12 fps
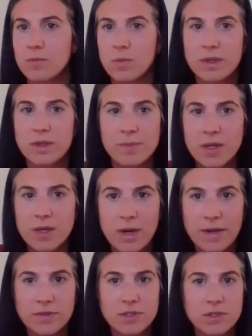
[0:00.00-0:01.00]
with the
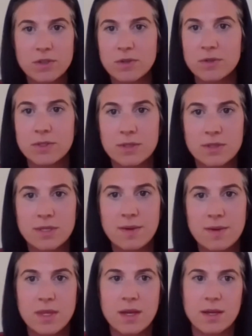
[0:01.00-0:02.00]
midwives too, it's the
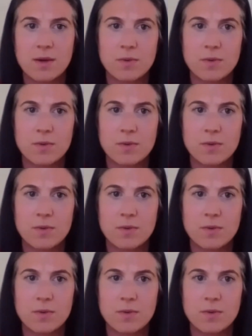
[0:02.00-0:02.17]
same thing.